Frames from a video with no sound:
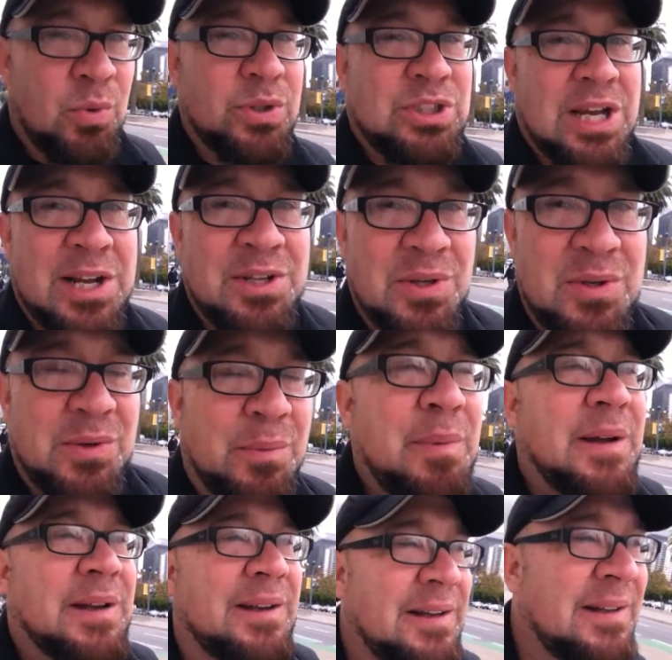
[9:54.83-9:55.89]
which I do,
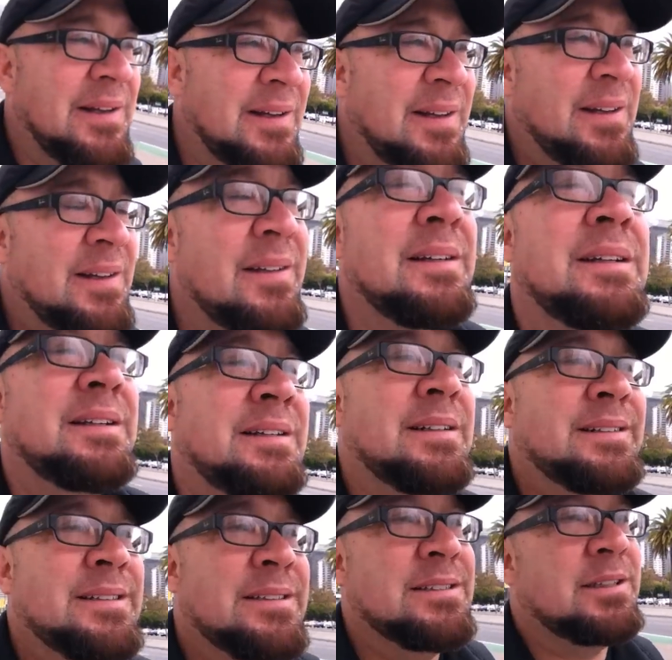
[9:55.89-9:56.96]
but
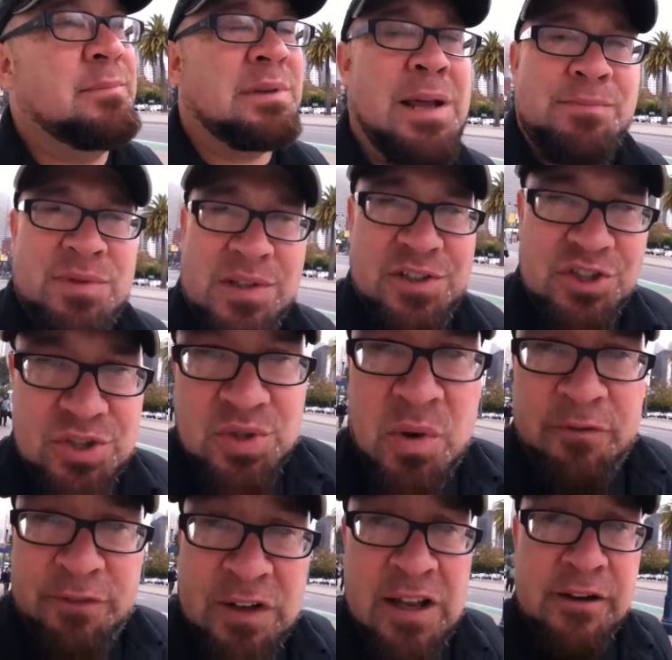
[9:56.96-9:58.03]
sometimes I just
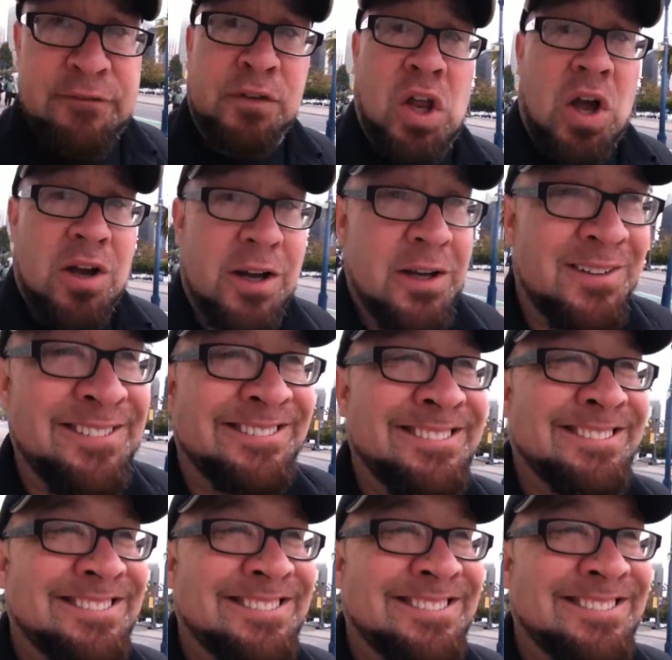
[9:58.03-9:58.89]
don't feel like vlogging.